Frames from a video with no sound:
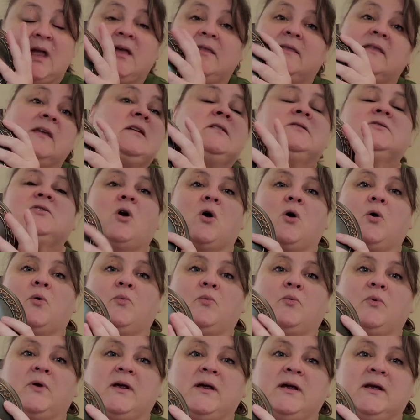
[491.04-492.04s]
These are
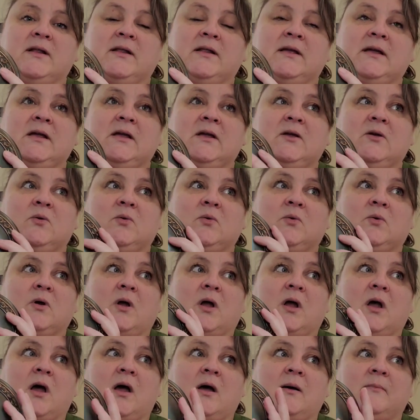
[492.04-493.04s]
really,
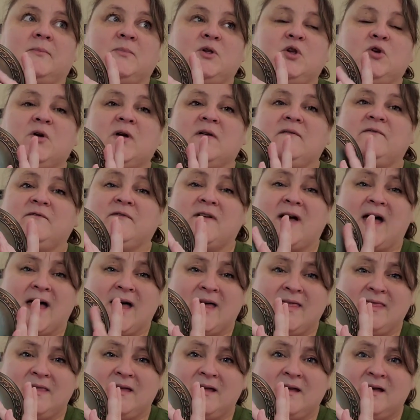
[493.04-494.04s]
um, you can
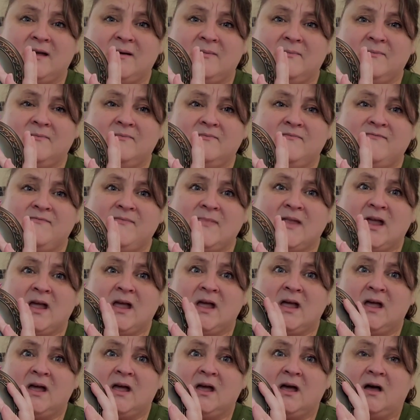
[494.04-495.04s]
find them
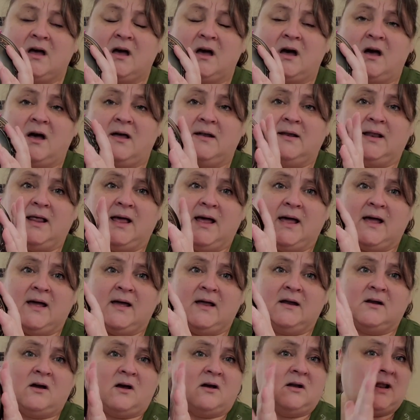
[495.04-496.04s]

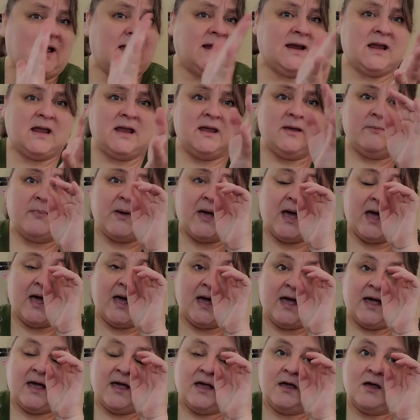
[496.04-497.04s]
online on like
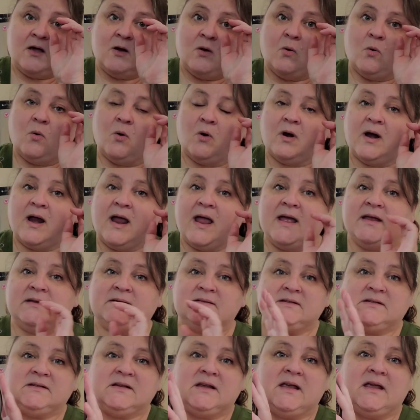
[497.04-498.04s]
eBay or
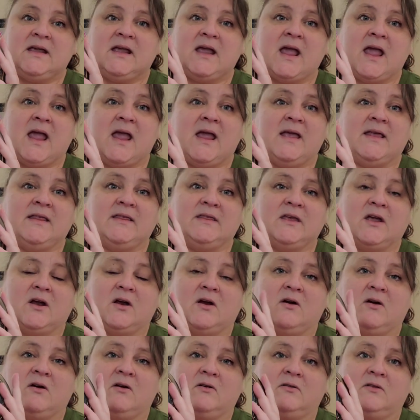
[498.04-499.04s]
Etsy and
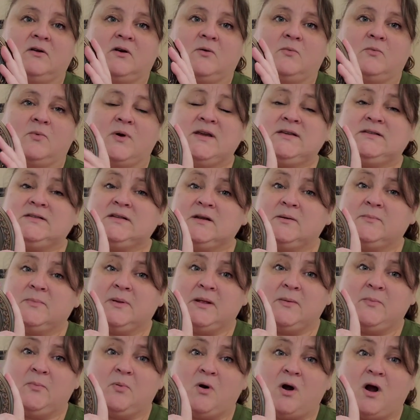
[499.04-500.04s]
they're they're
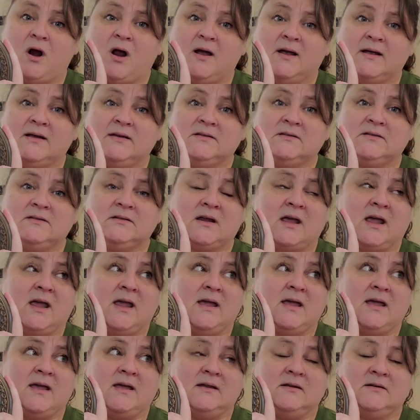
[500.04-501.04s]
reasonably priced
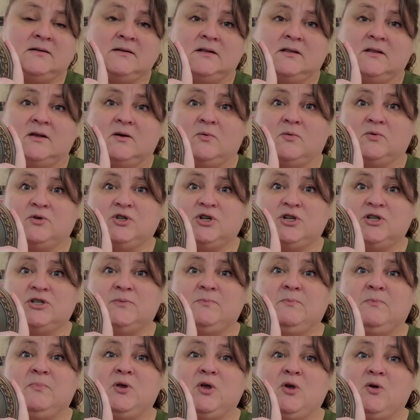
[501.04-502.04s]
and they're
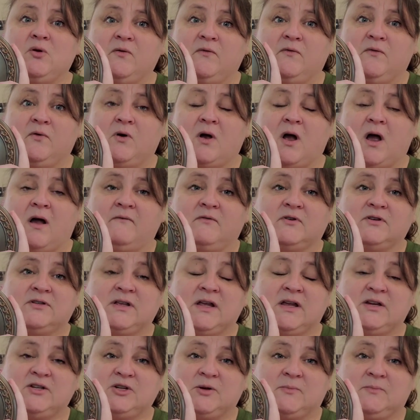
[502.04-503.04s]
just beautiful
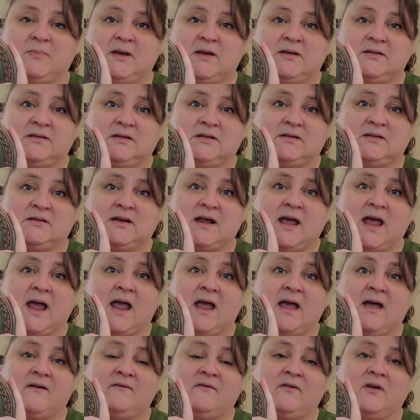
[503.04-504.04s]
conversation pieces to
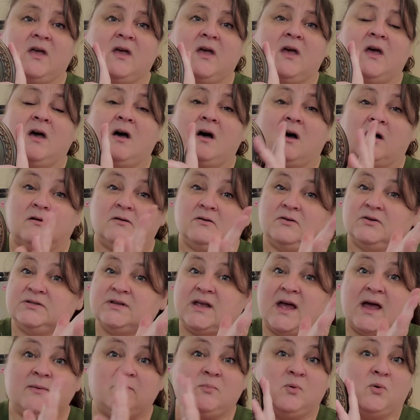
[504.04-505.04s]
have on your
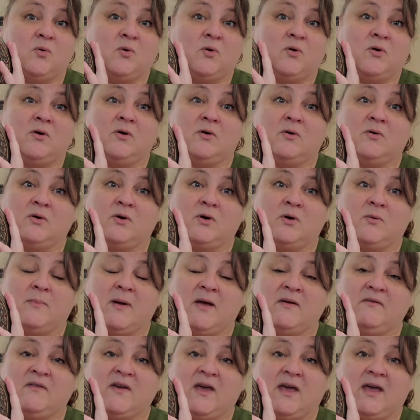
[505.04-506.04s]
sideboard or your
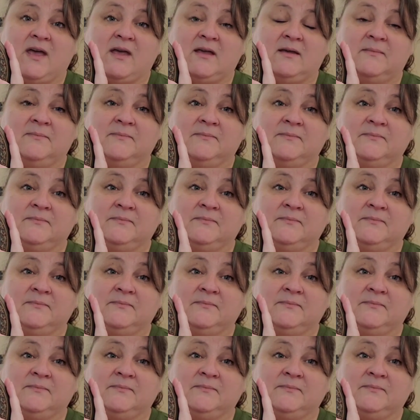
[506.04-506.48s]
buffet.